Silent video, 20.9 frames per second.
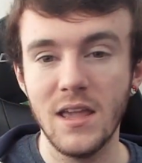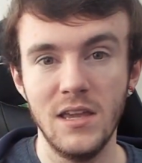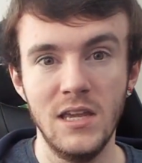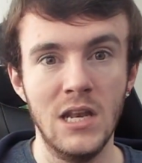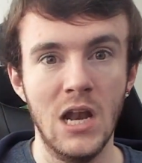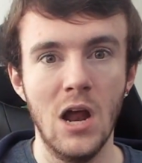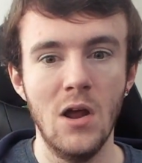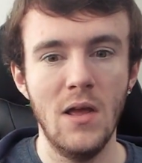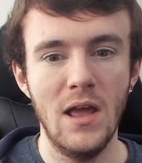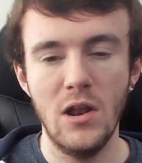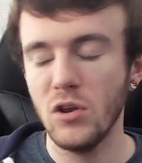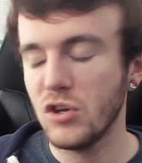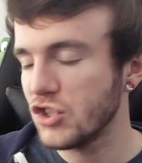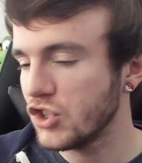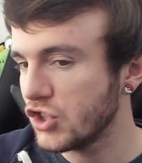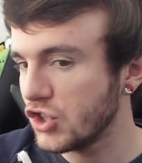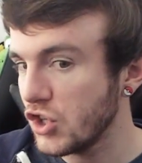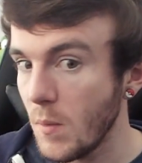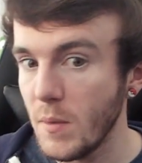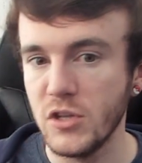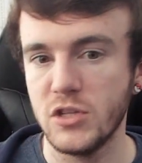You know, it looks
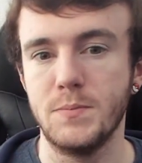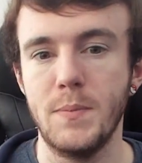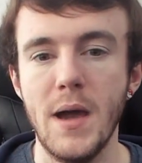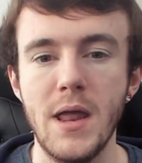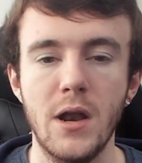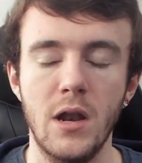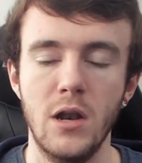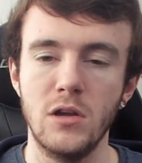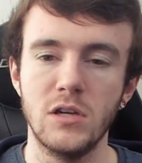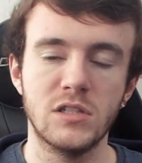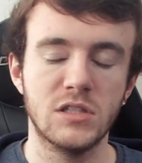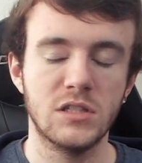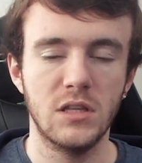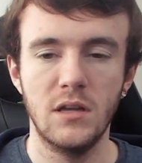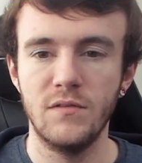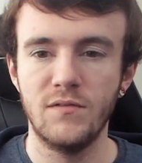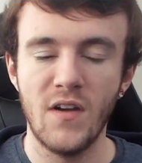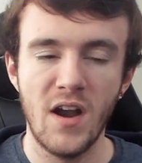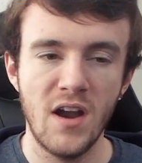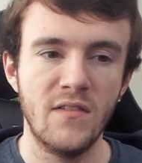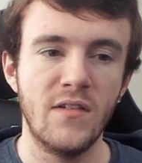so much better. It looks
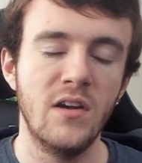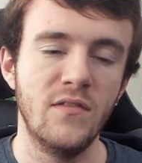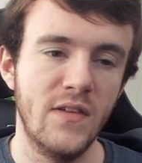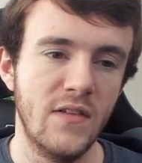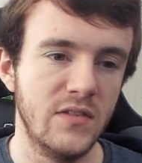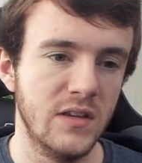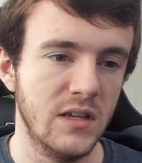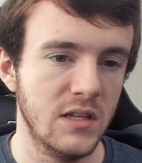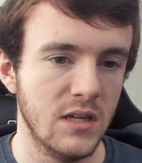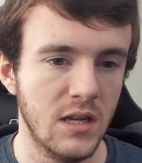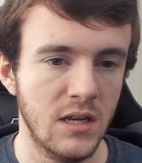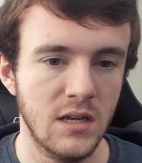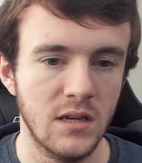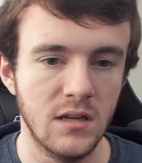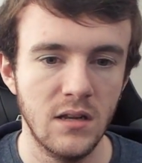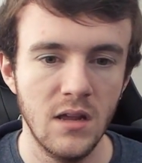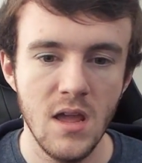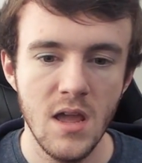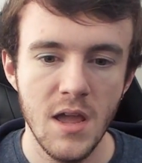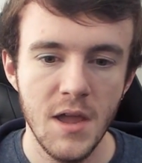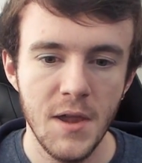very, very vivid. And
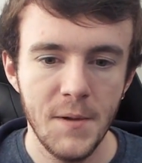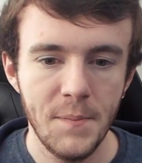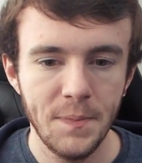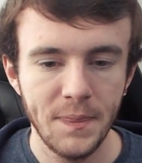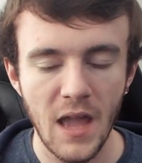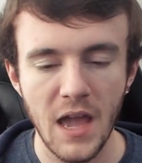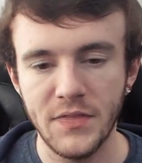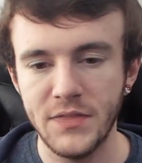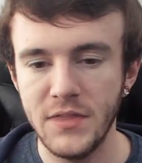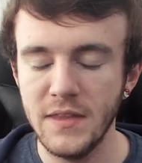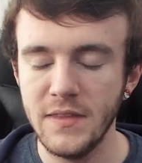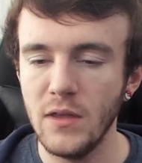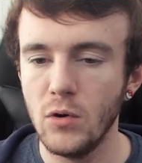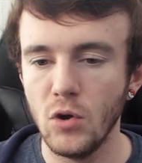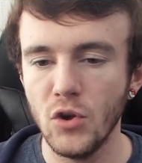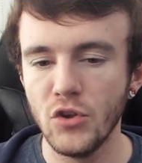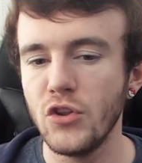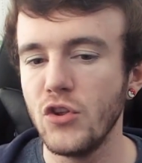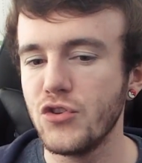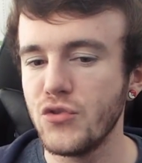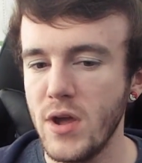I think they're
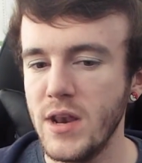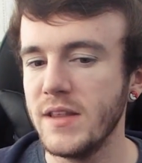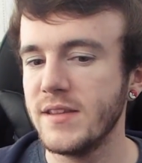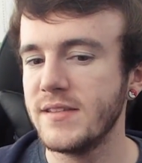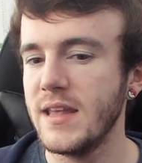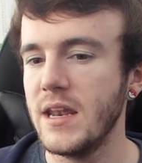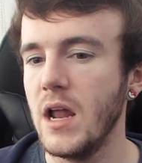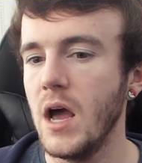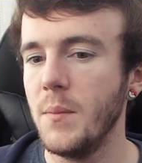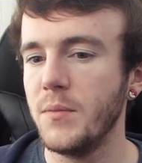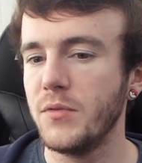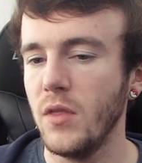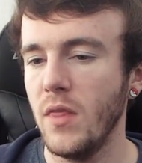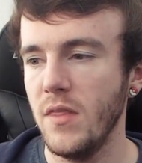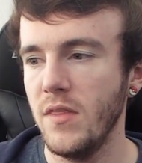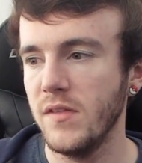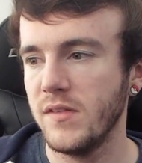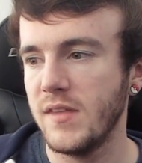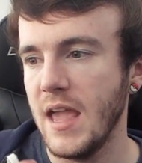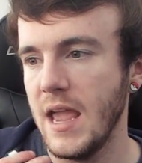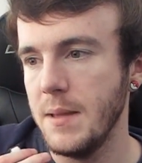also trying to set it up so that
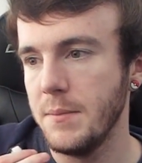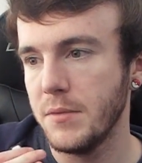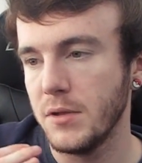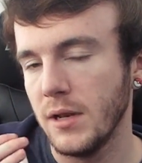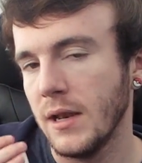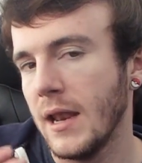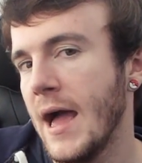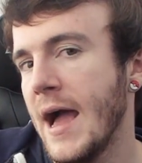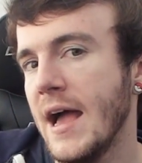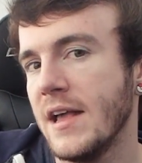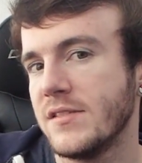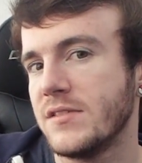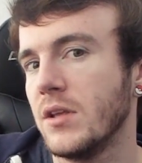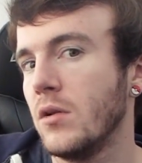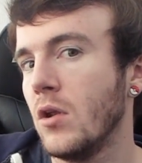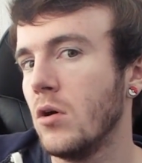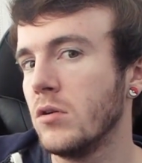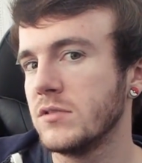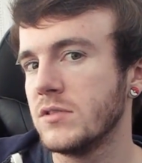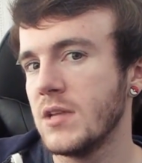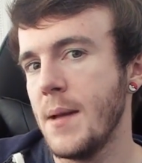this game can last a
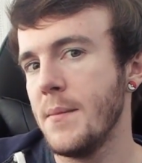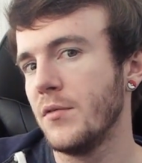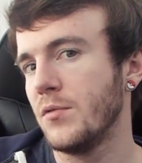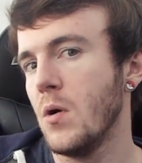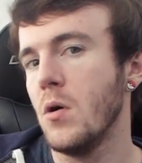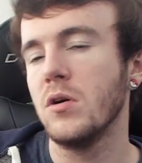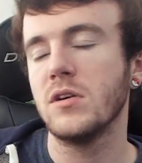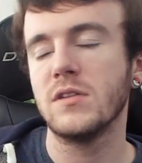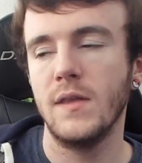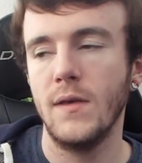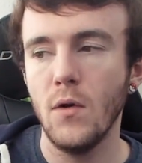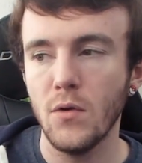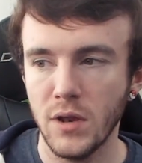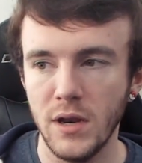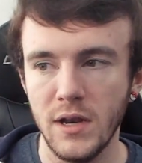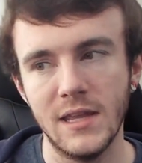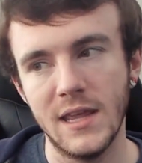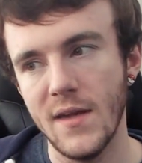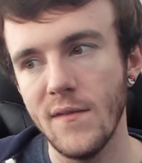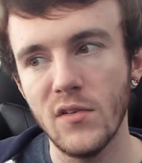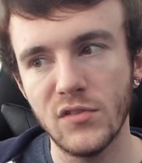long time as well, because they're not going
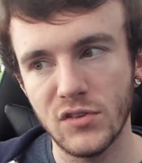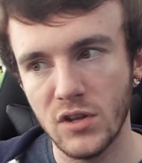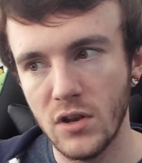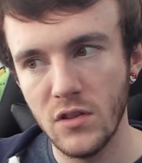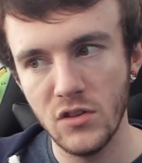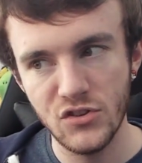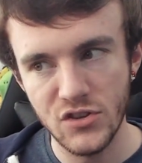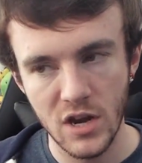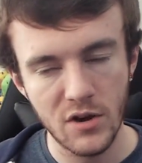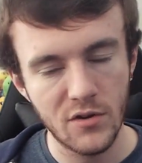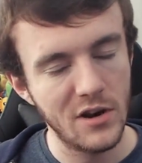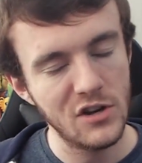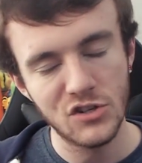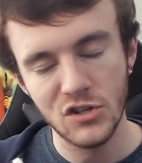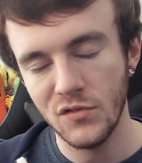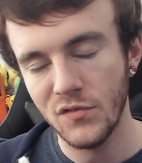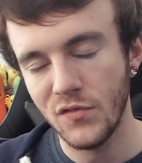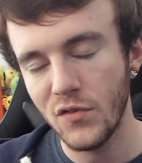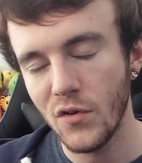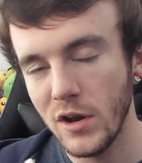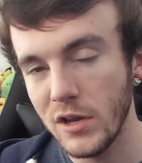to give us another
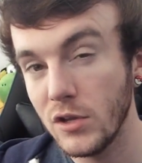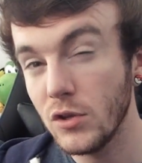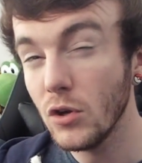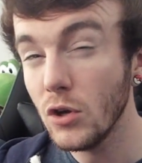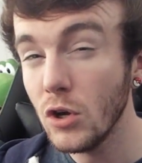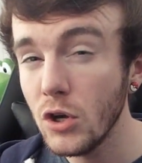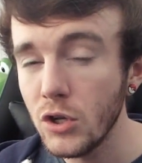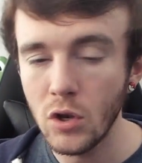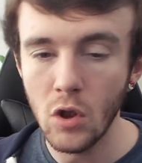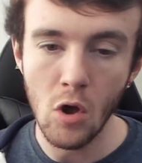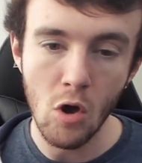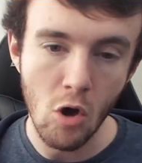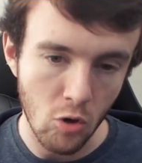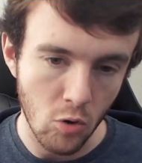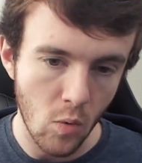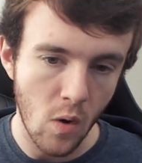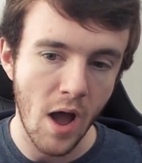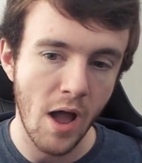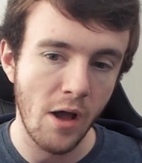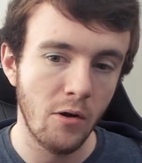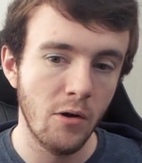generation for a good long
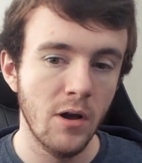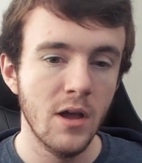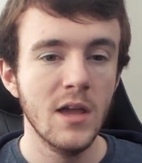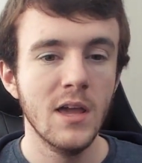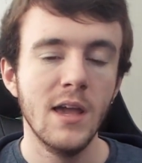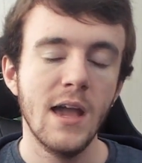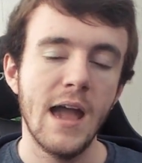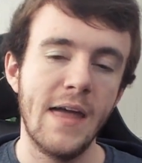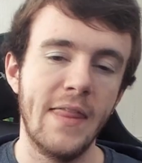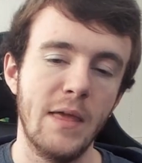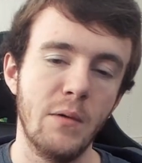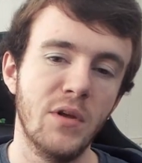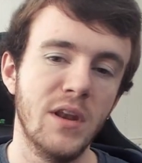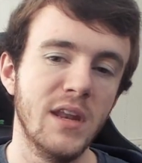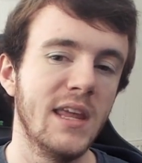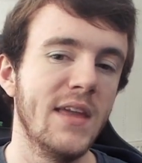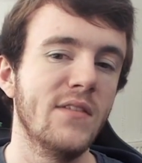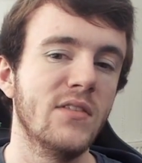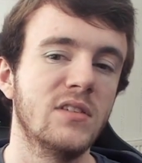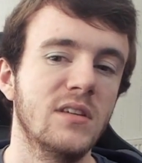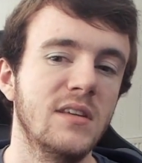while. And they want to
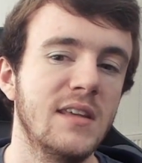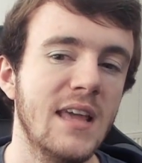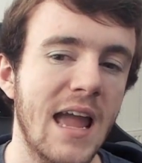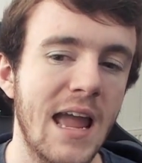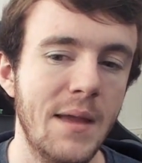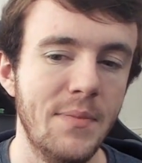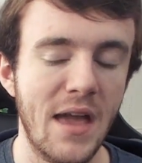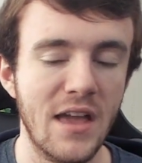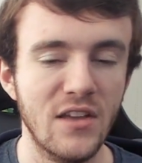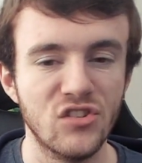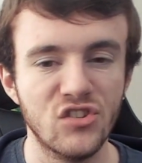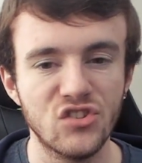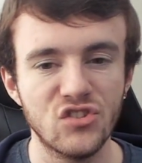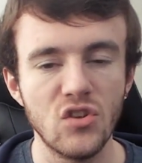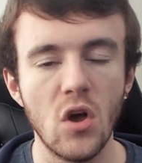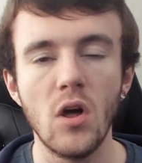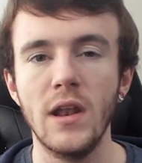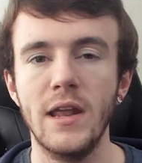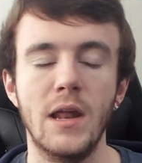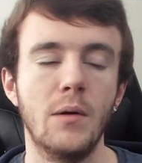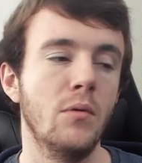give us a game that is
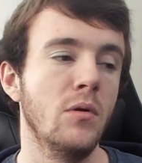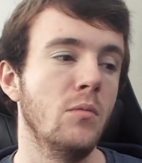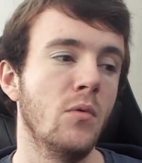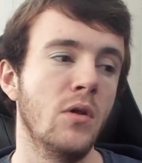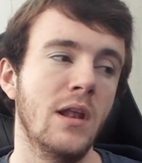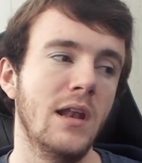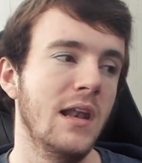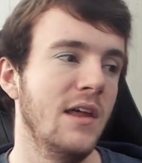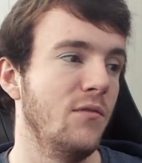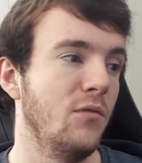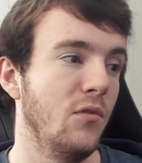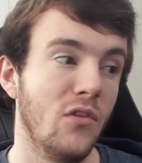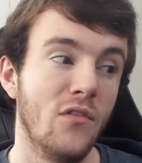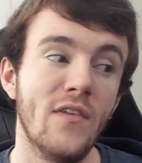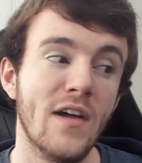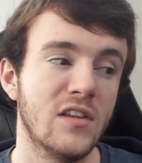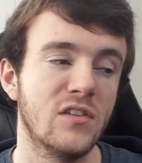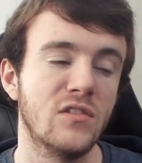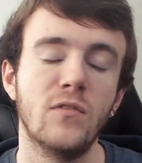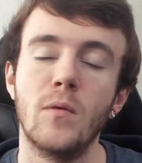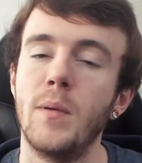solid. I wouldn't want to live with the
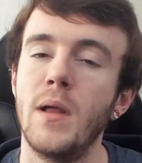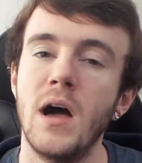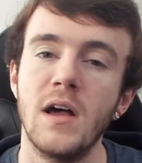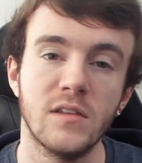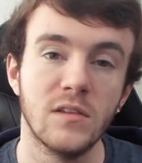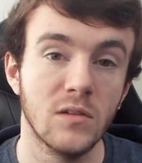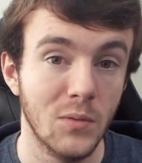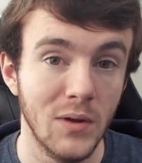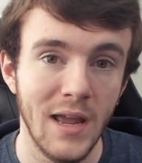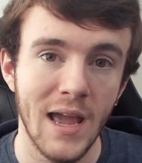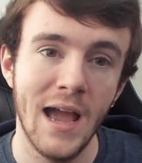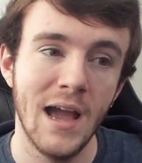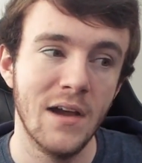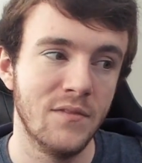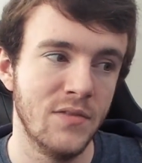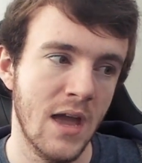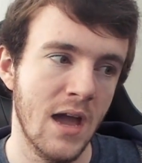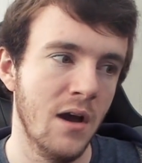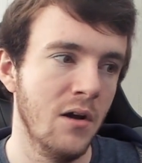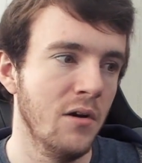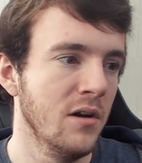Festival Plaza we have
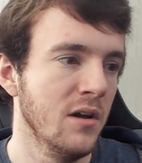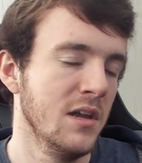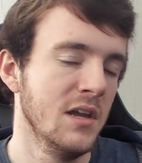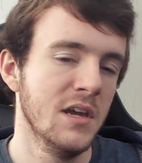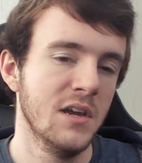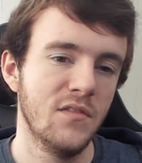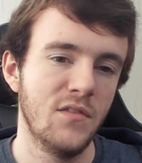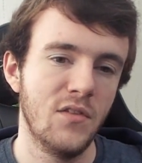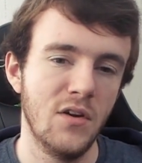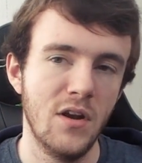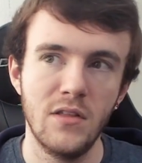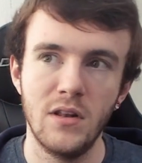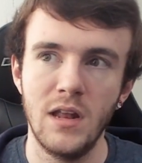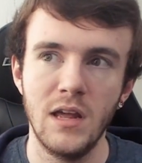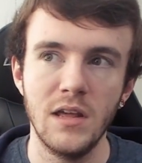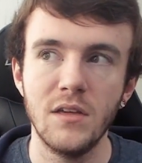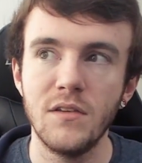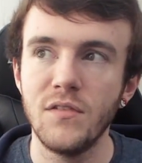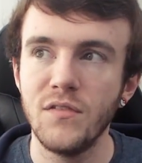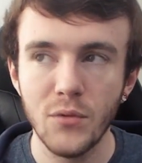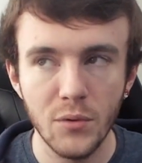now for another
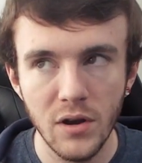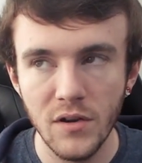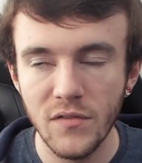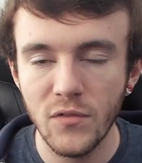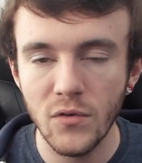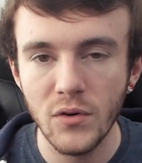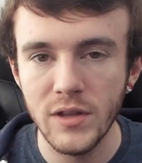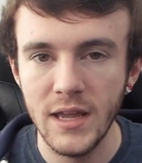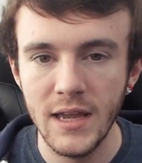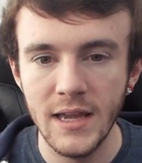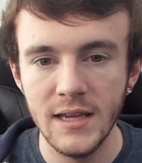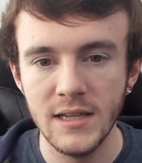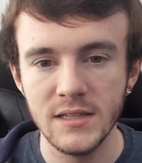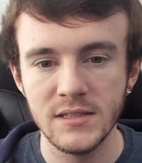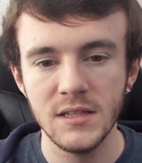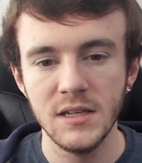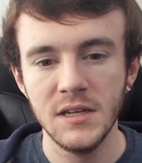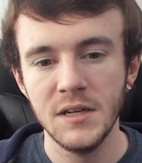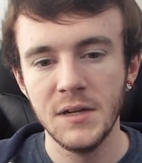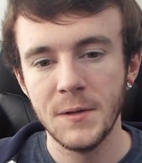like 3 or 4 years.